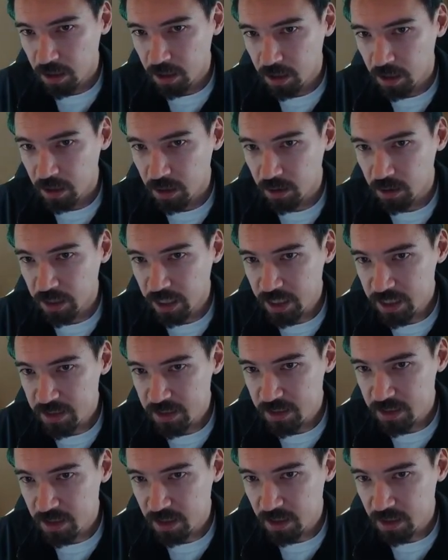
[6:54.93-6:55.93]

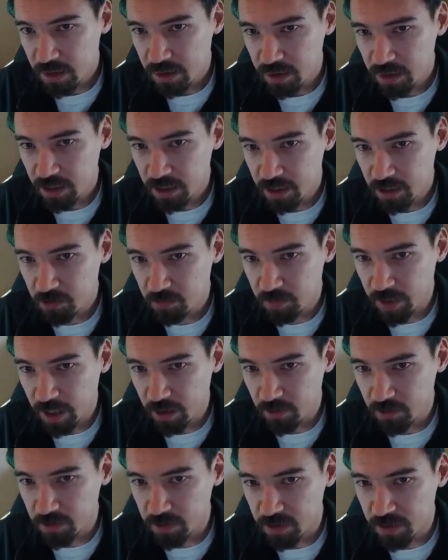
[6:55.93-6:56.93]
Let's think
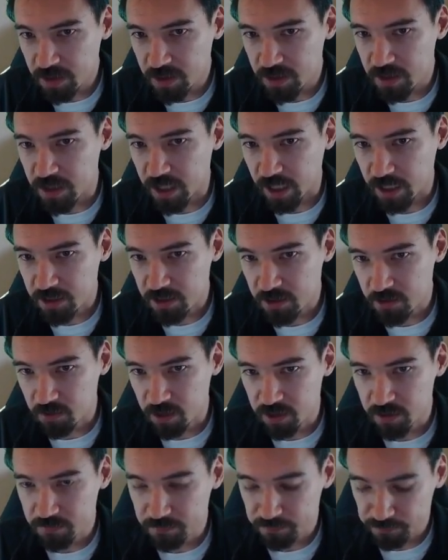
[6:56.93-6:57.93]
about this next one.
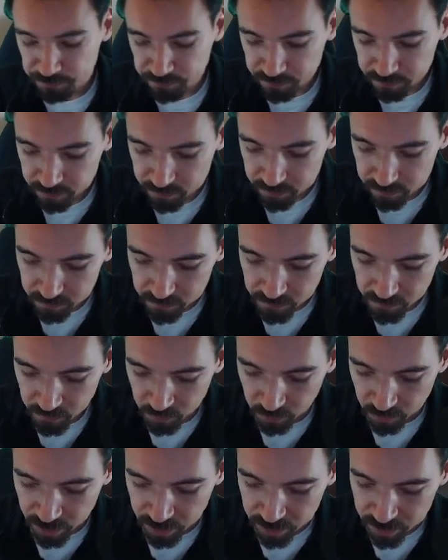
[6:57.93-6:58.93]

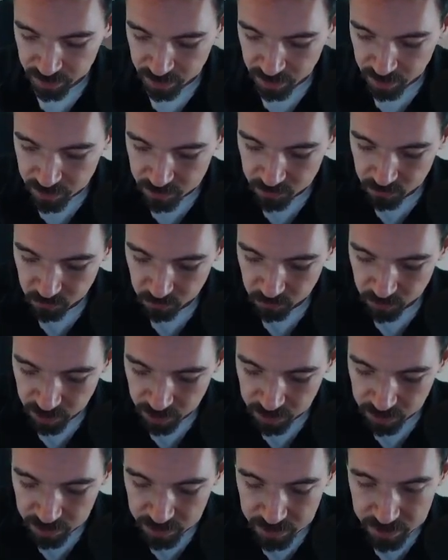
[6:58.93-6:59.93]
Okay, so
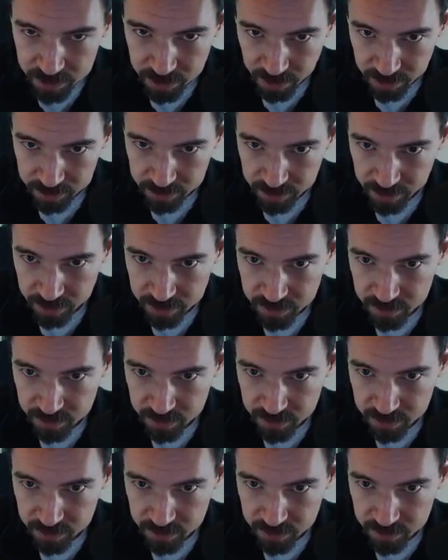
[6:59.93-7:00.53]
in this context,